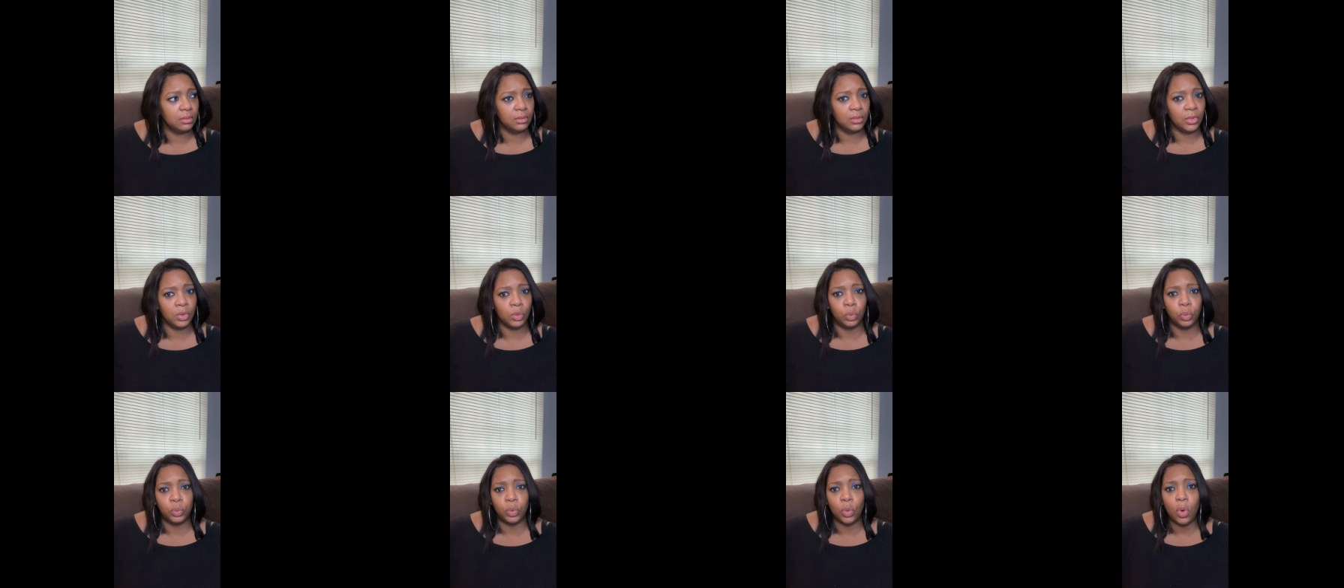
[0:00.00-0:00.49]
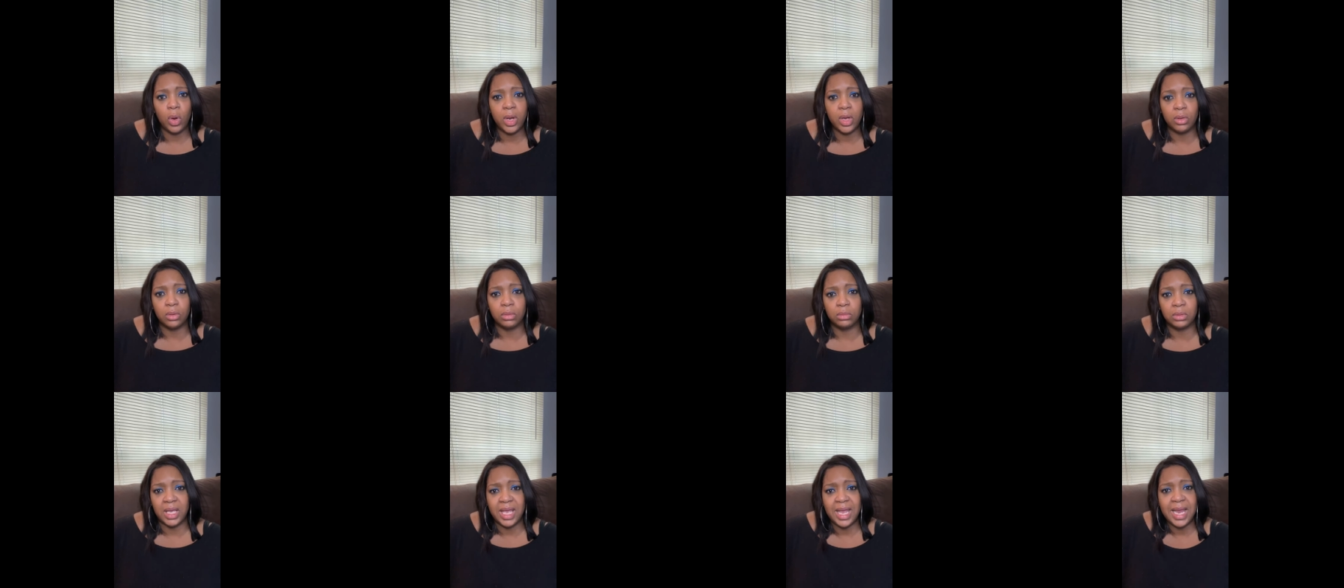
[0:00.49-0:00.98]

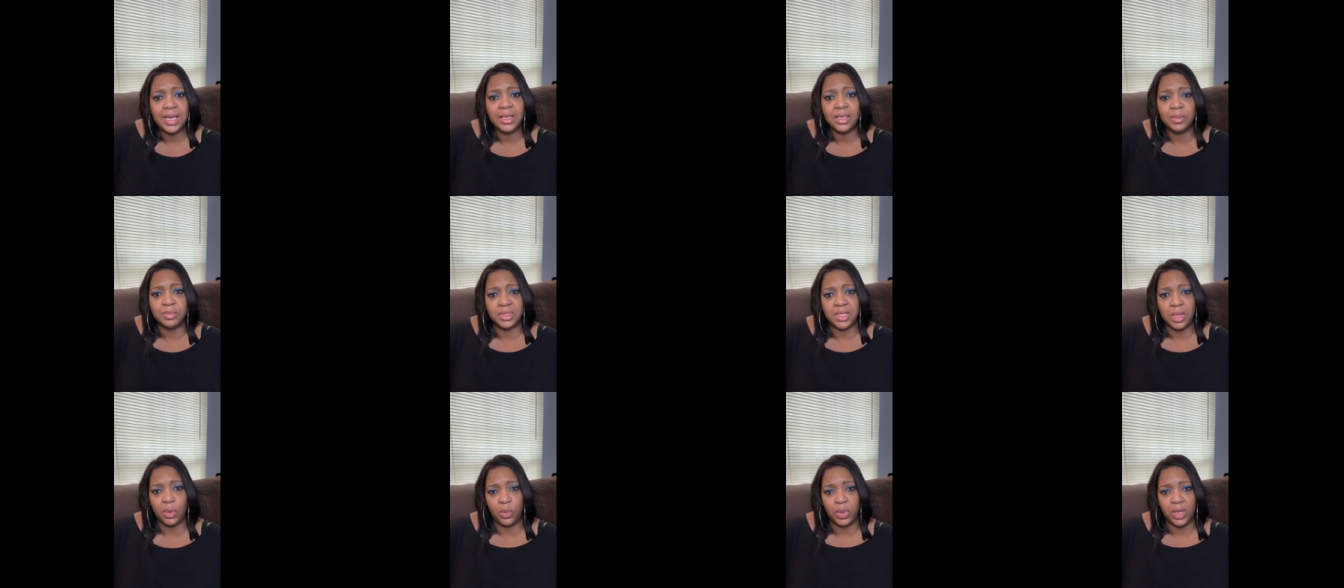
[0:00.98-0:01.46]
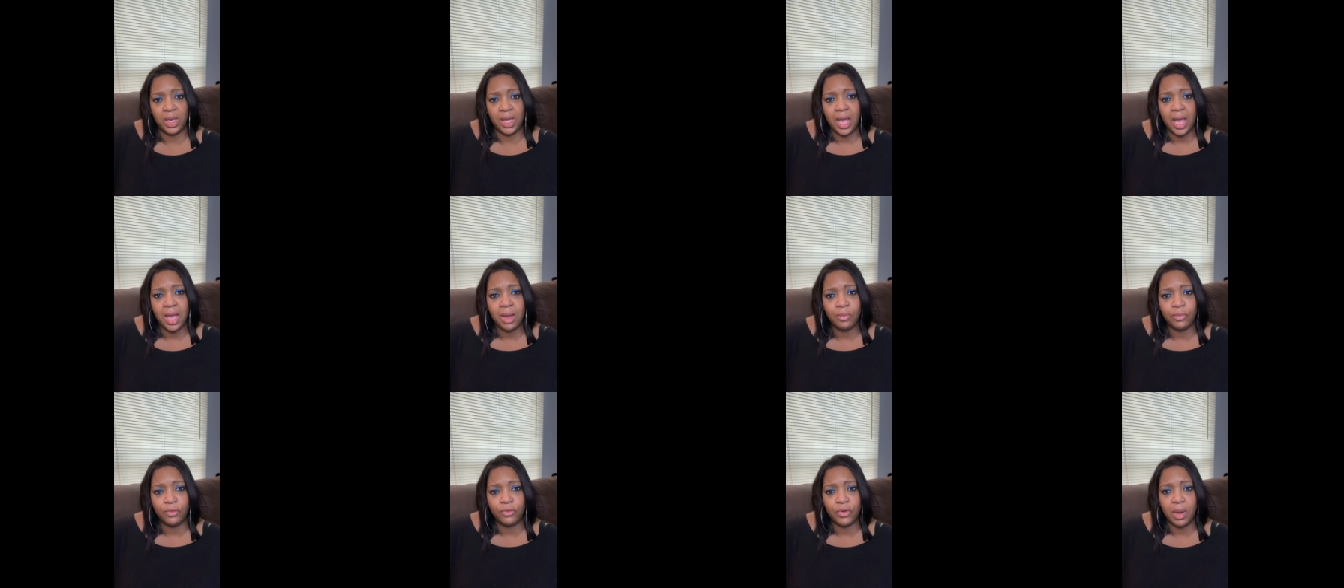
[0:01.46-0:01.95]
royal kingdoms that we
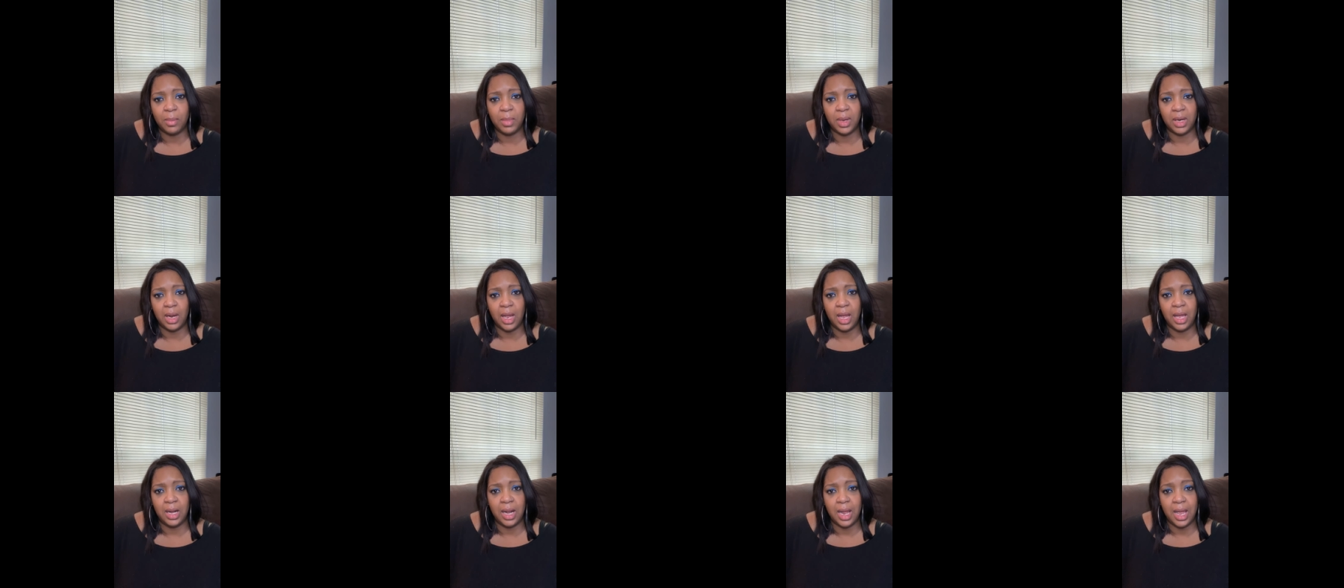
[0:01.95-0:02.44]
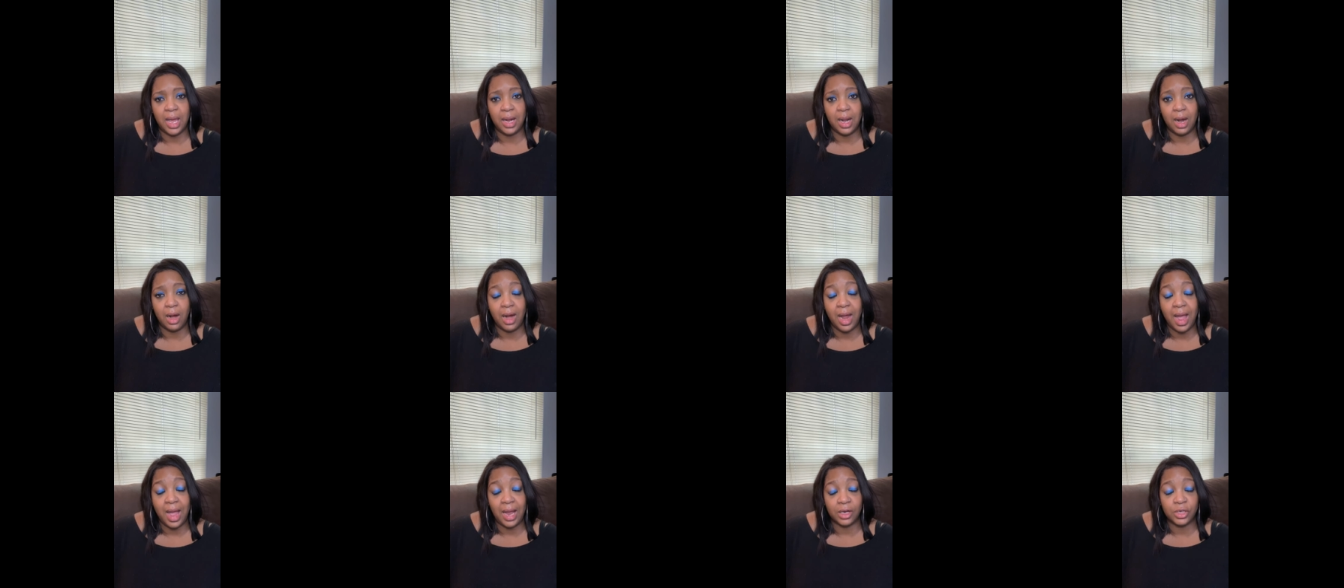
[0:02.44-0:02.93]
came from and, and, and
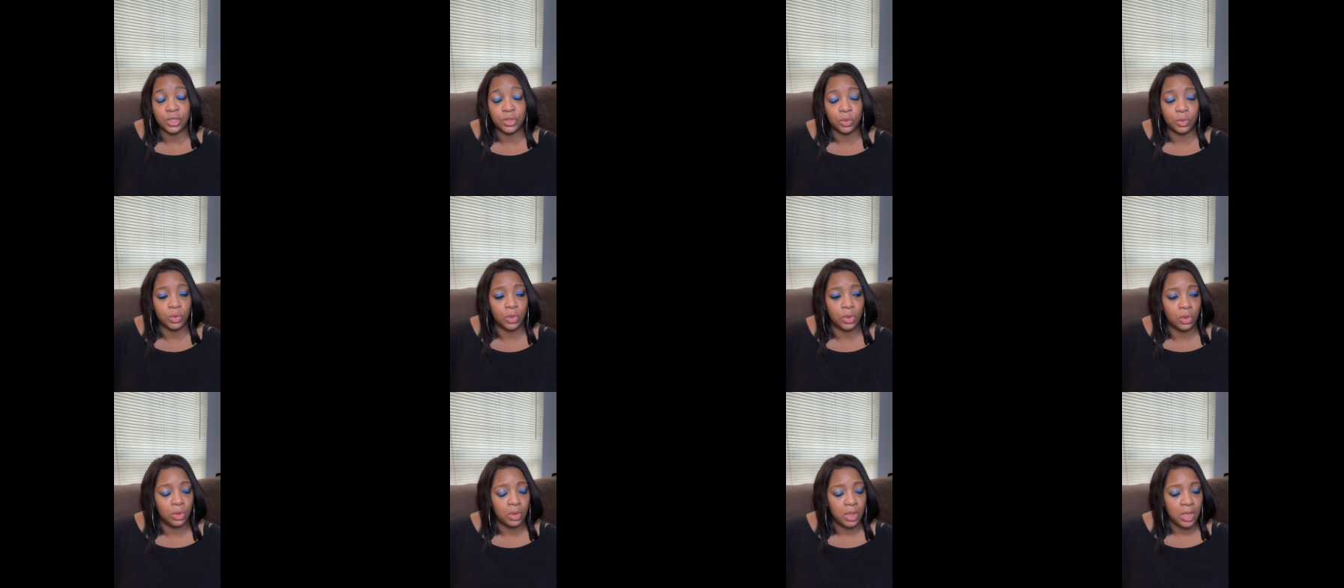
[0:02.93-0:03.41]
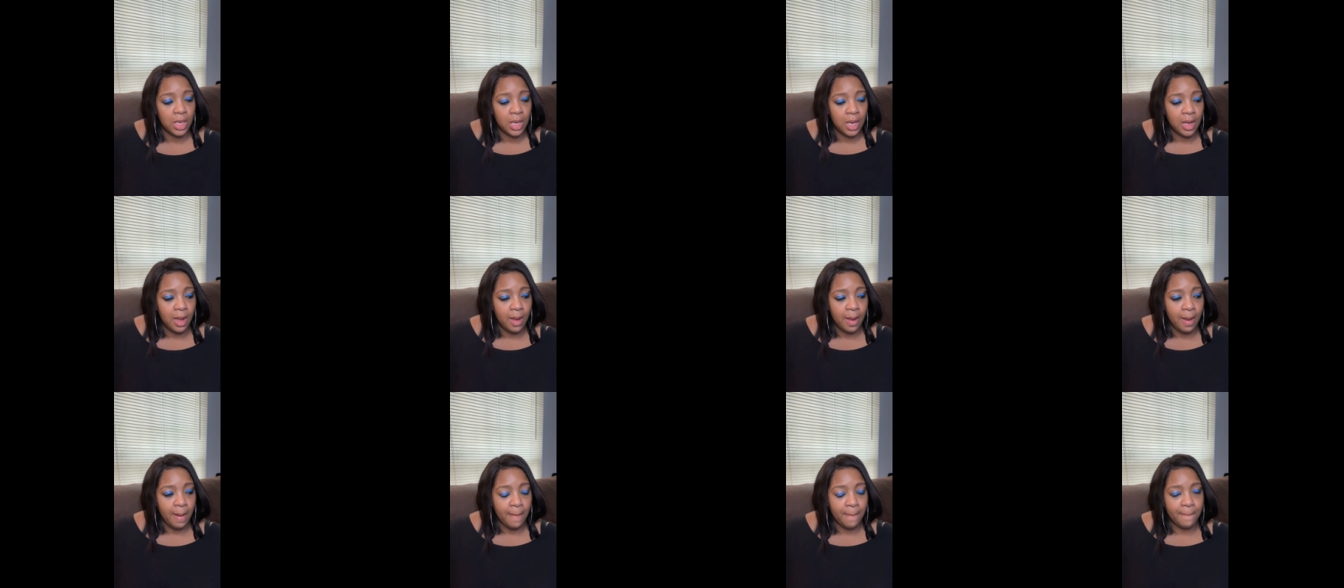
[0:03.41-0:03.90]
our actual
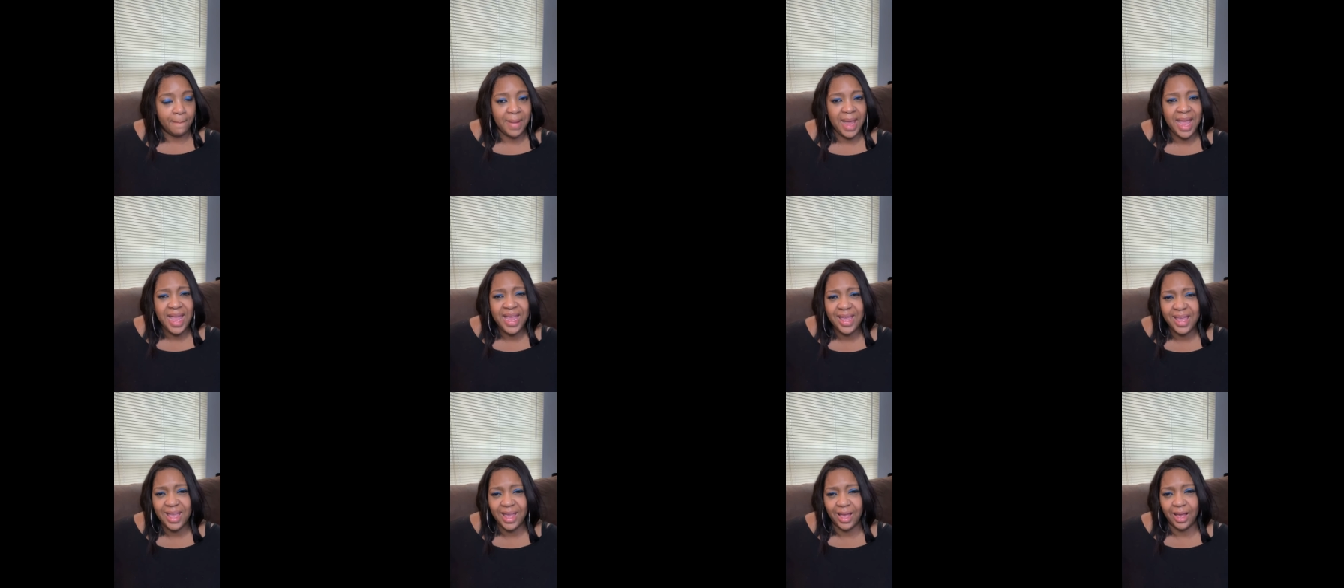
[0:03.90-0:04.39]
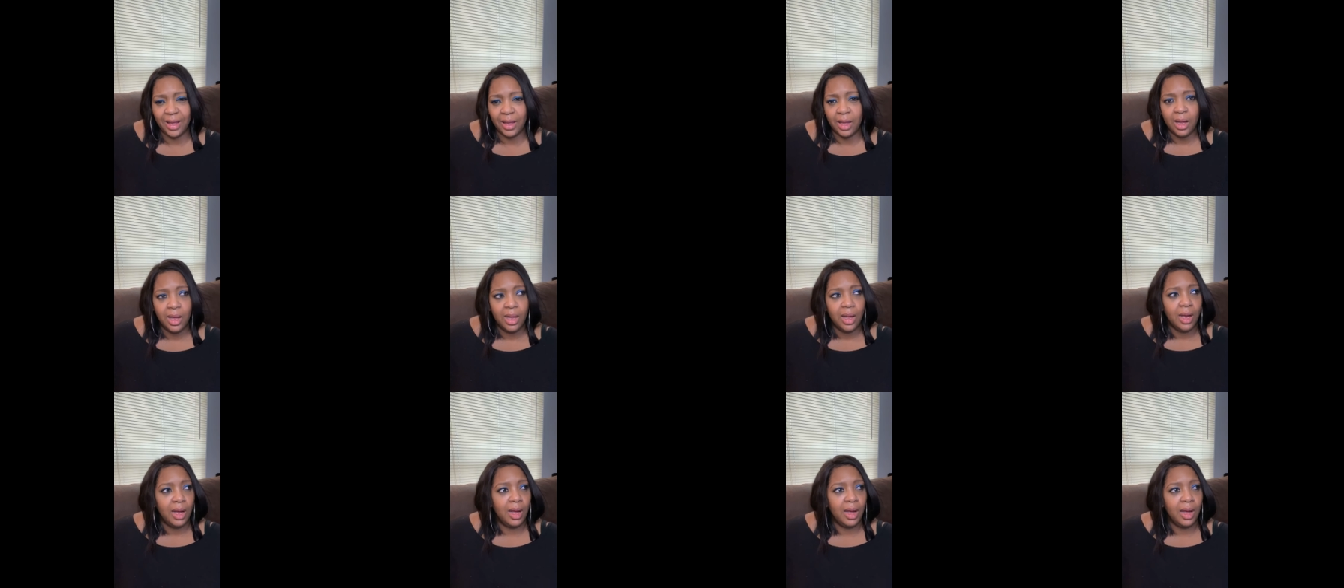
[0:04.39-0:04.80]
making.